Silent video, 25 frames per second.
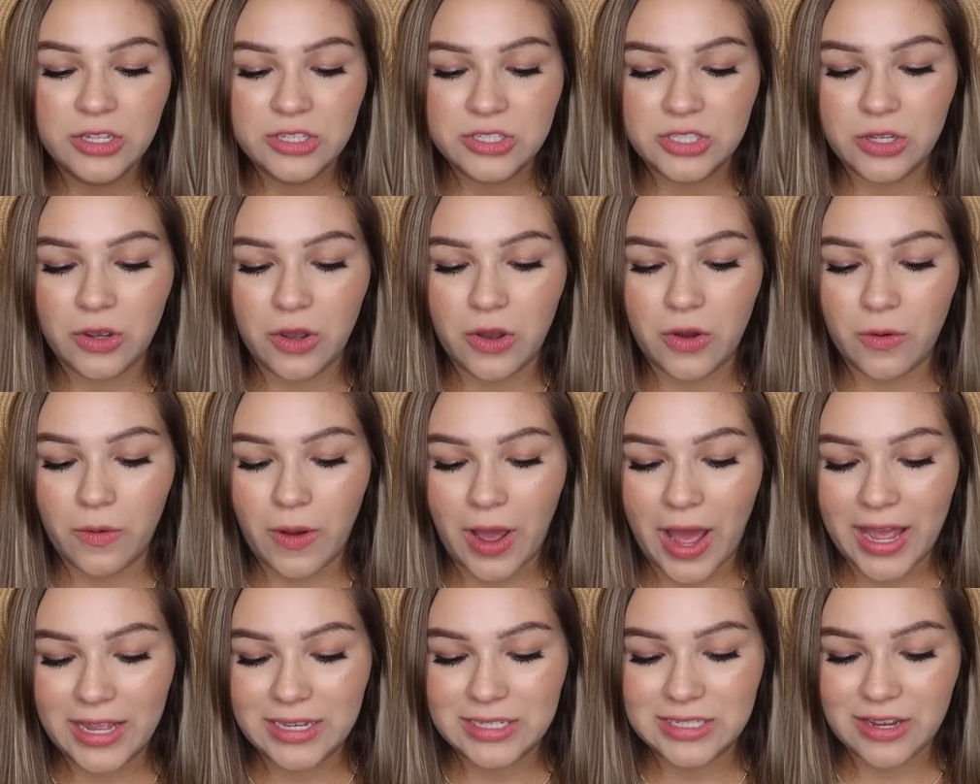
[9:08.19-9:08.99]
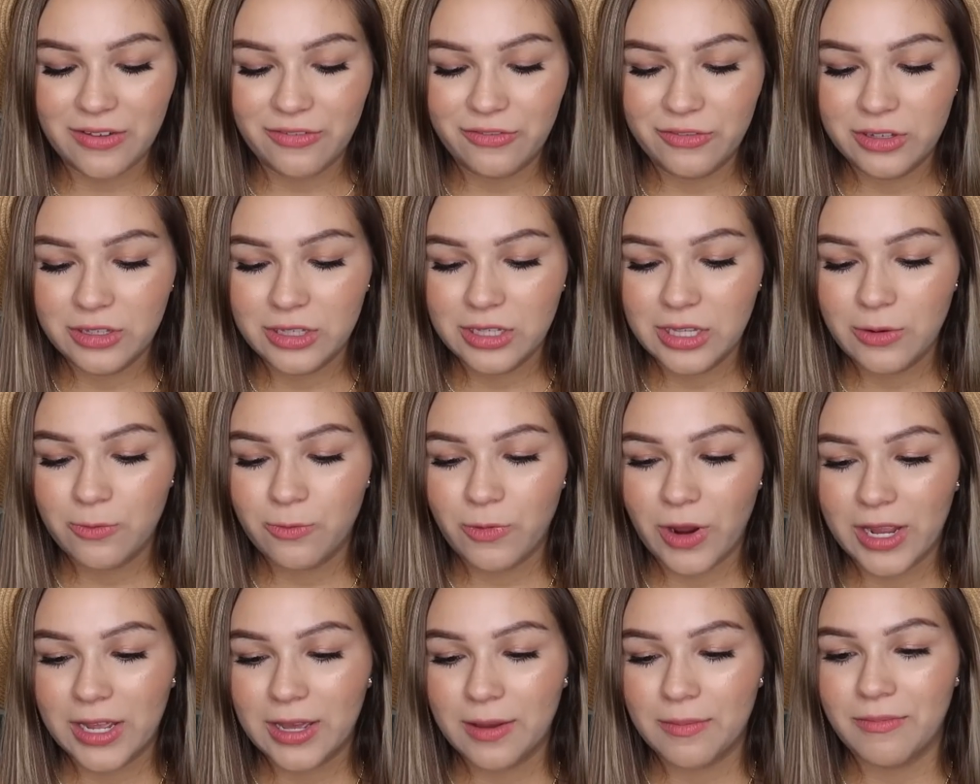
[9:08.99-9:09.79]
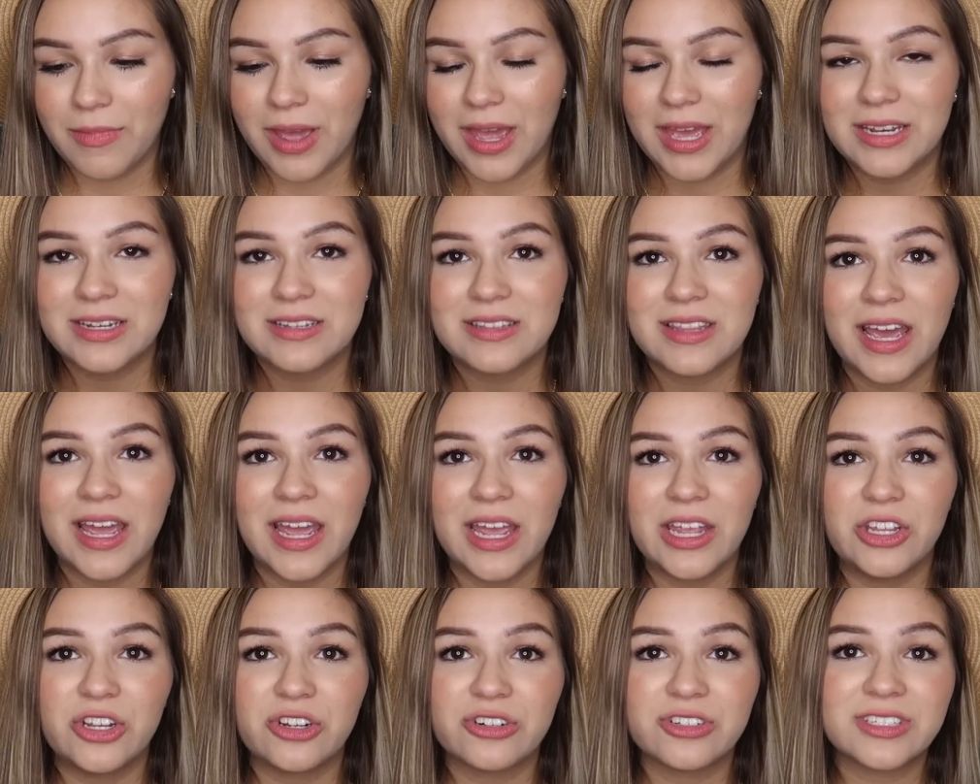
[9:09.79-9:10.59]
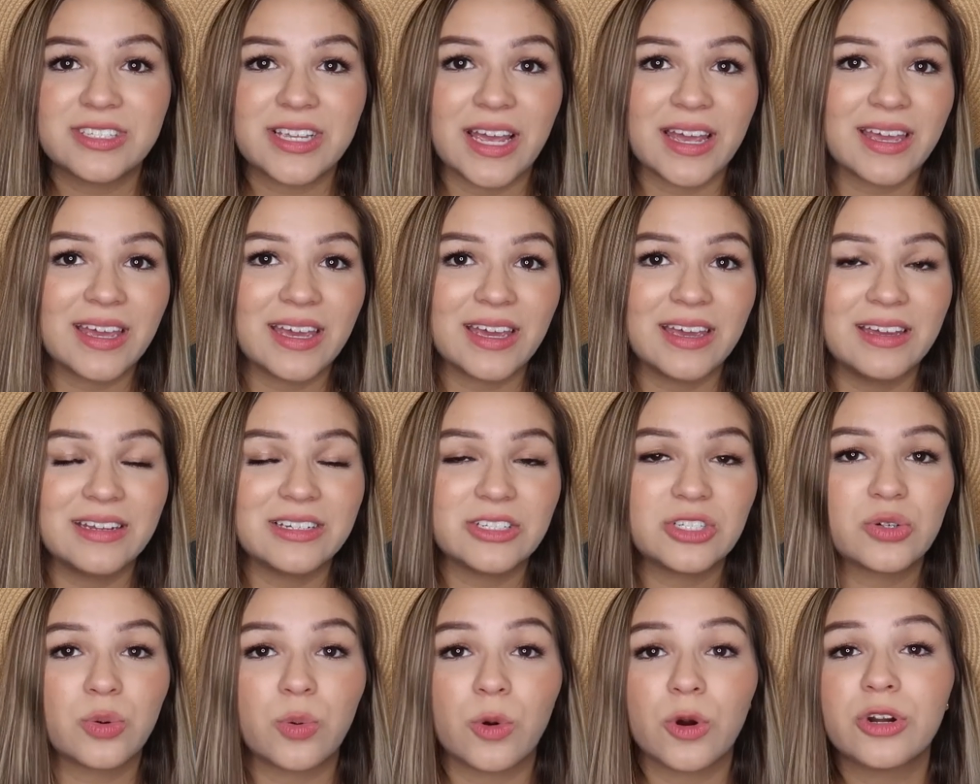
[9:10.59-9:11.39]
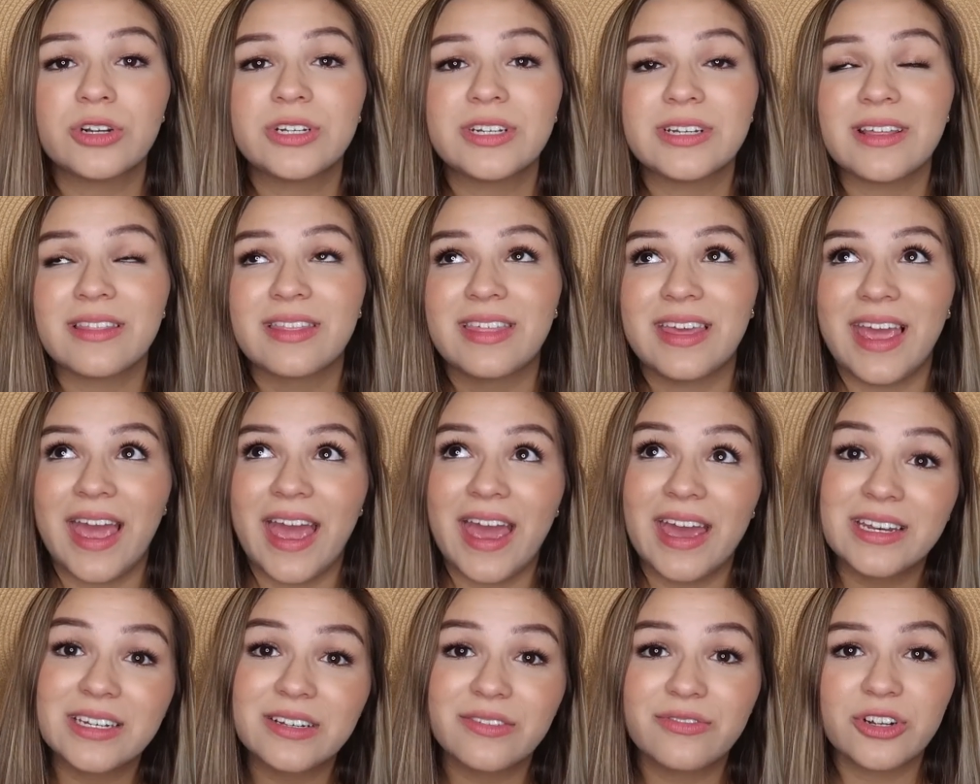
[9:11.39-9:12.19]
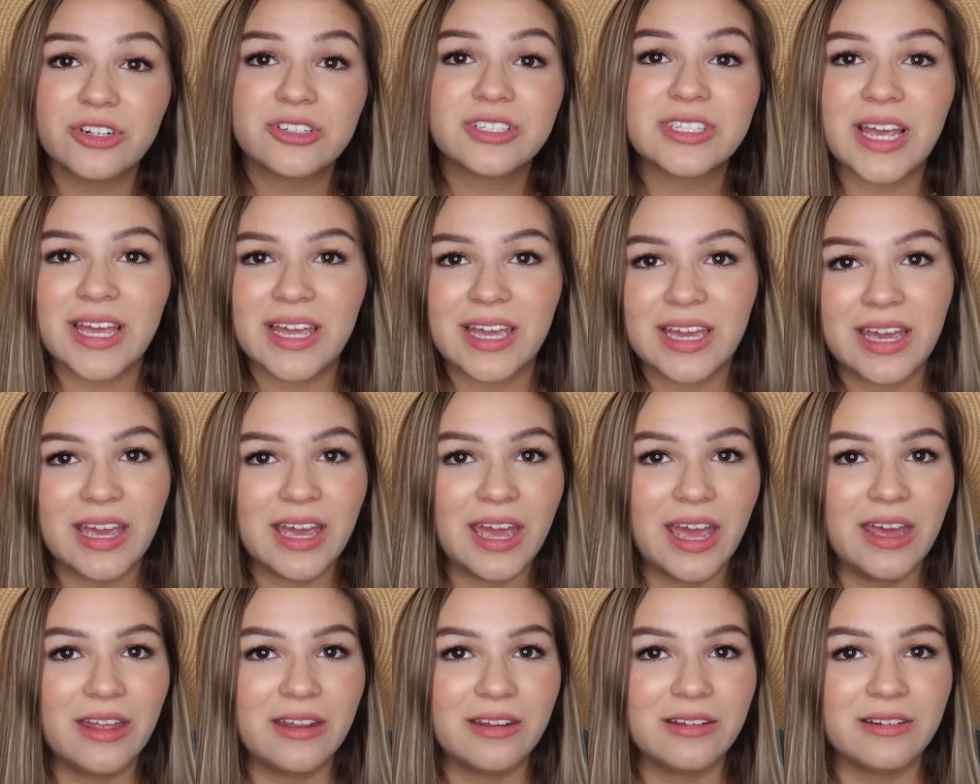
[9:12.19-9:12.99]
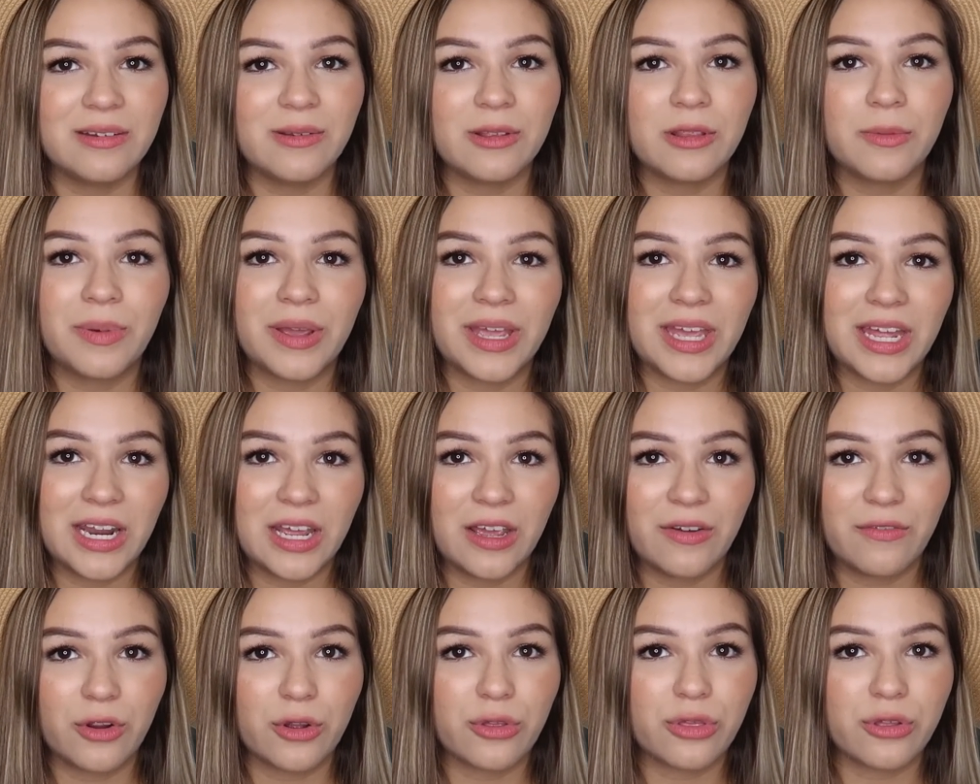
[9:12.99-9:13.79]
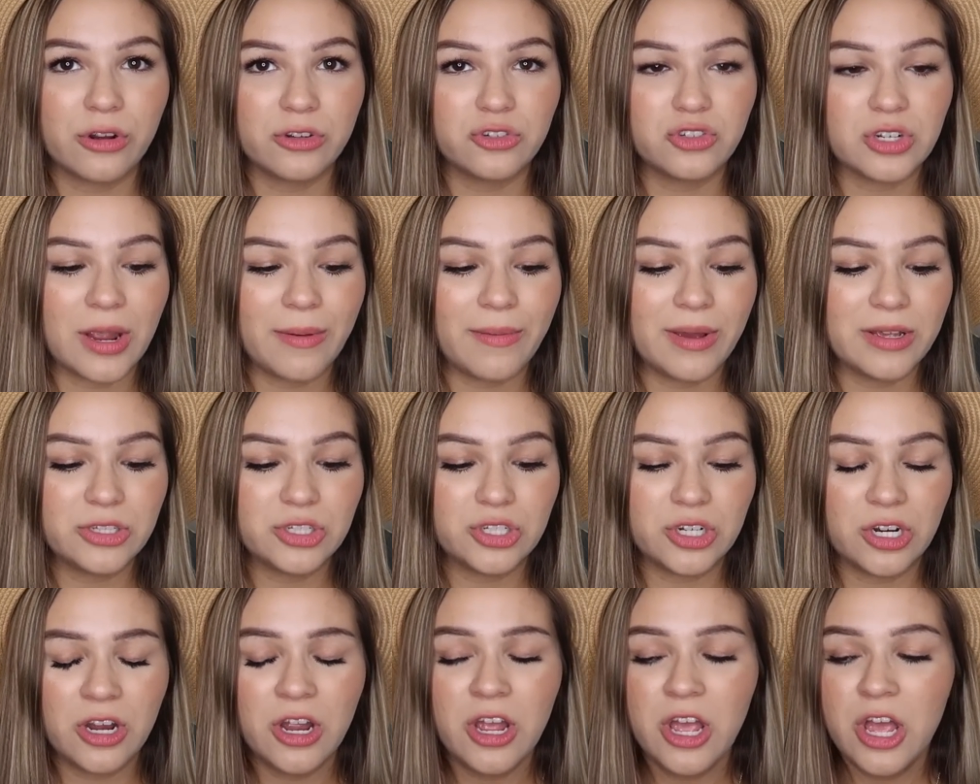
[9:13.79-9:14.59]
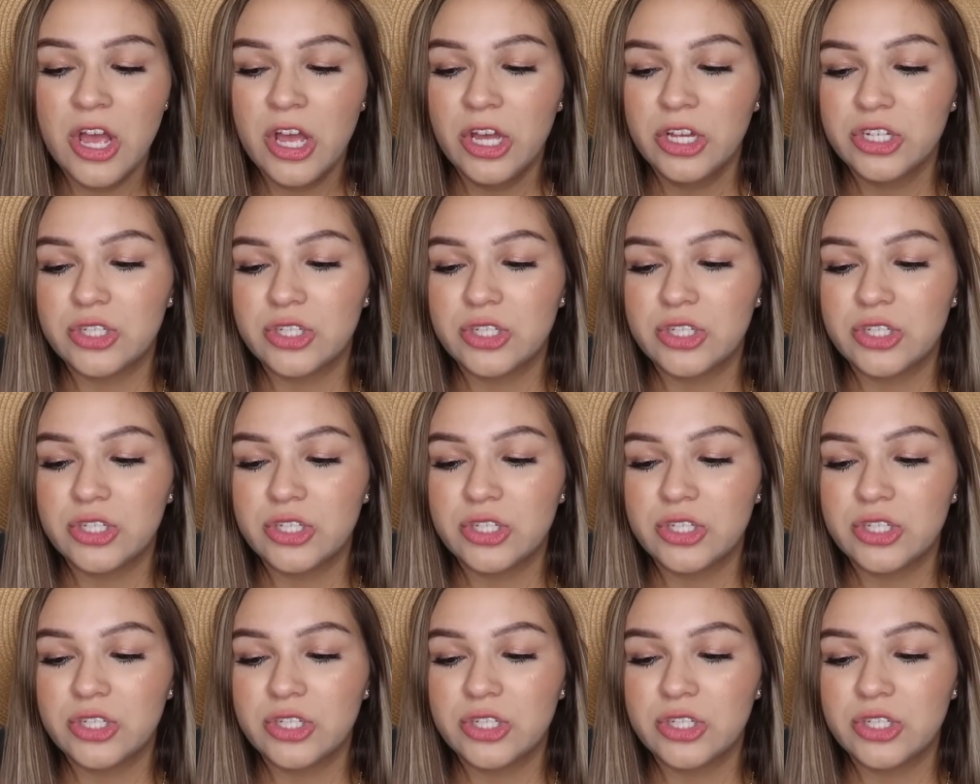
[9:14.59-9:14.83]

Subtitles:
So I definitely recommend that in your toward the end of your second and the beginning of your third trimester,